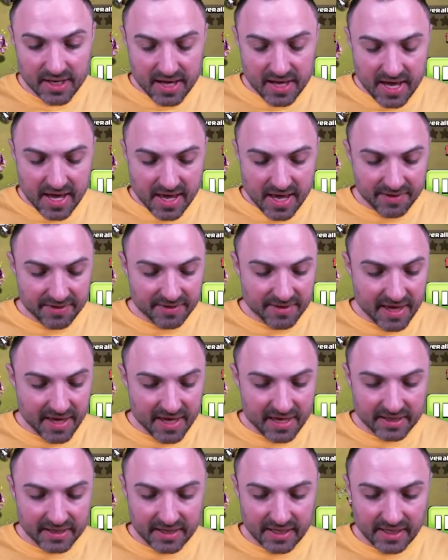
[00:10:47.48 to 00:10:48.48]
And
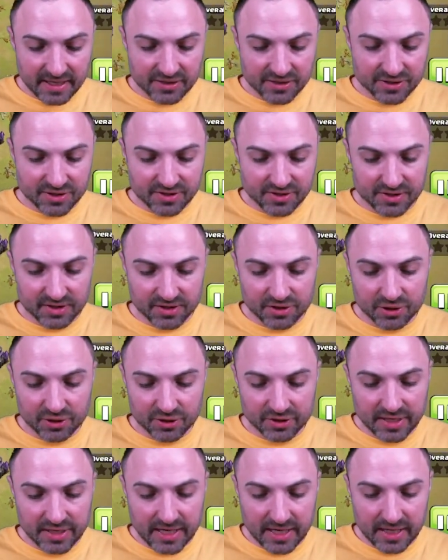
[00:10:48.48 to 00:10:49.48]
then it's just
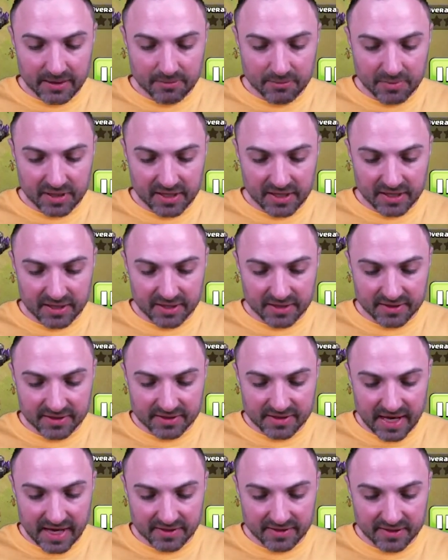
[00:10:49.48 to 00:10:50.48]
good game, because
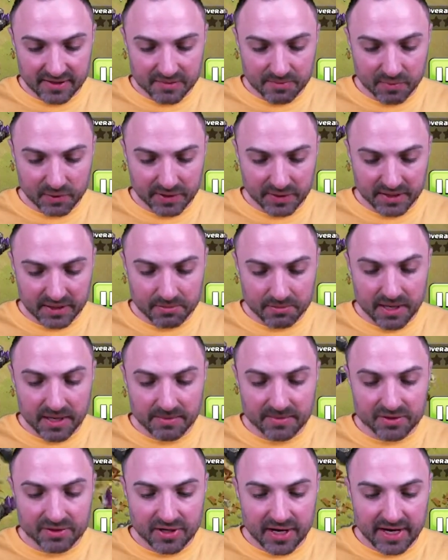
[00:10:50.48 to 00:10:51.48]
at this point the
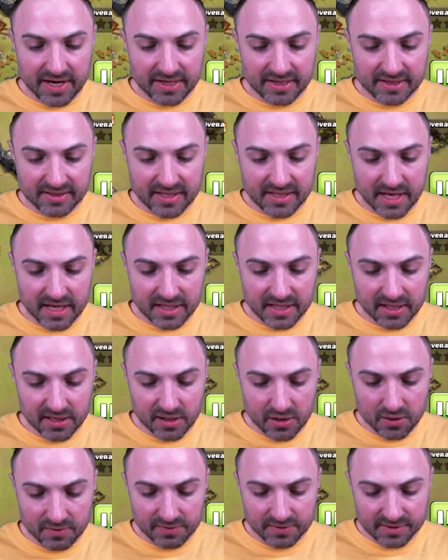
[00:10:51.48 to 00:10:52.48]
baby drag is heading
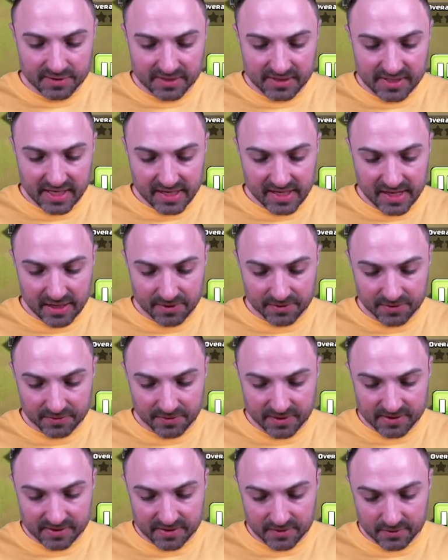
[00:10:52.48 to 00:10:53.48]
over to take out the
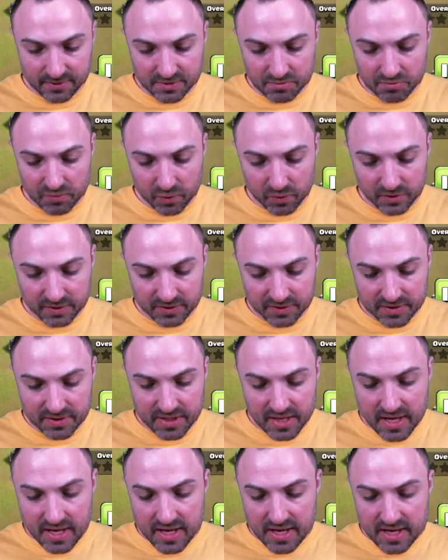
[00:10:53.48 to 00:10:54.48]
rest of those bowlers.
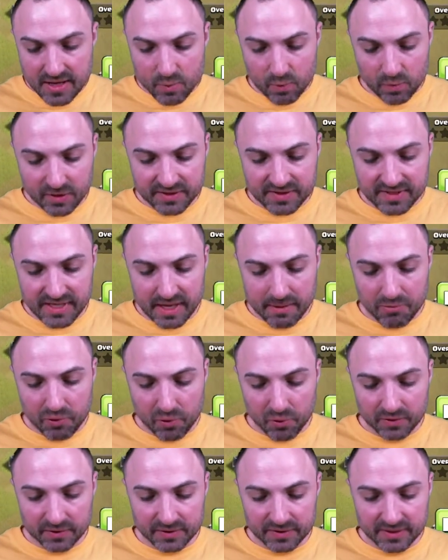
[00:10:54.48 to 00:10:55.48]
Once that
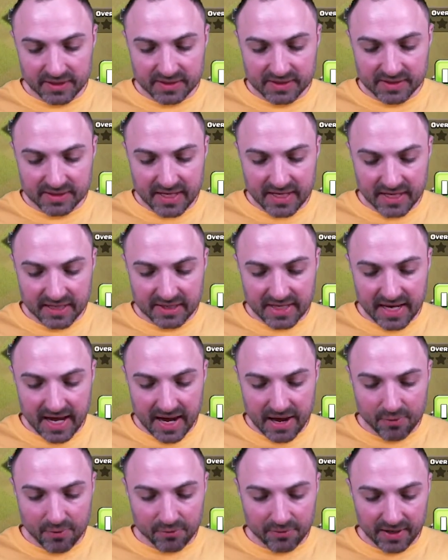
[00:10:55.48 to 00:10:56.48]
bowler gets taken
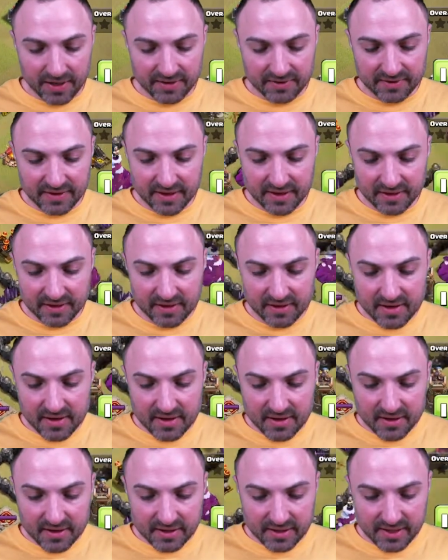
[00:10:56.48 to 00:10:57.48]
out right there,
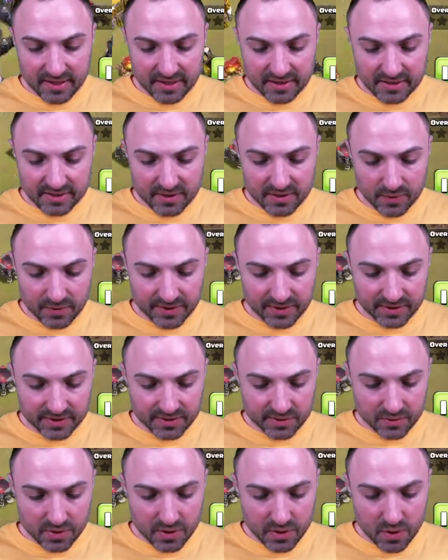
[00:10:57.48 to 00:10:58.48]
he's going
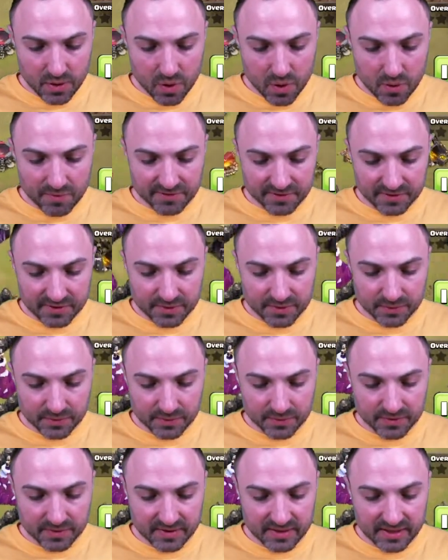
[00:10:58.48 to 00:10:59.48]
to go over
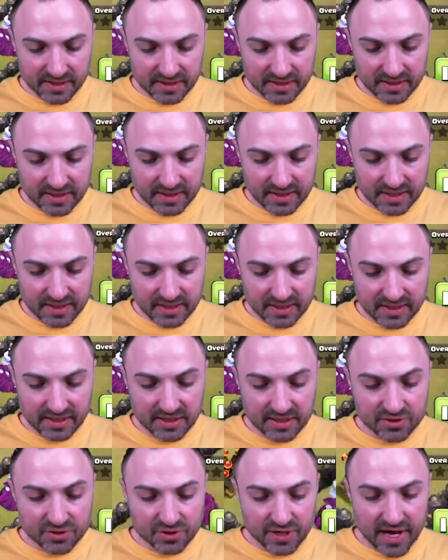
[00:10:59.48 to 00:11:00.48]
to the
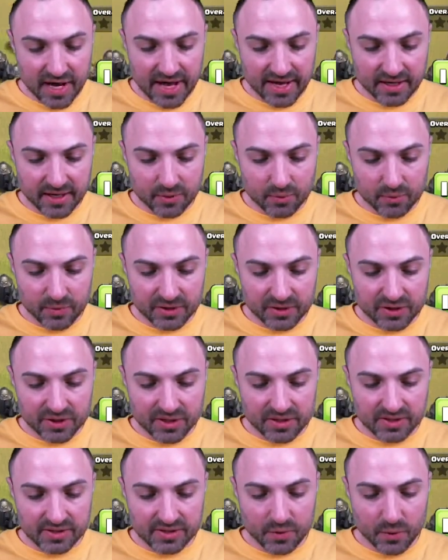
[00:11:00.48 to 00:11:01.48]
E-drag, which
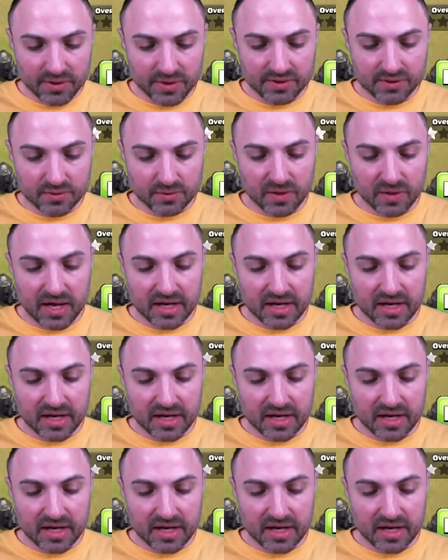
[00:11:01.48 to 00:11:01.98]
is going to lock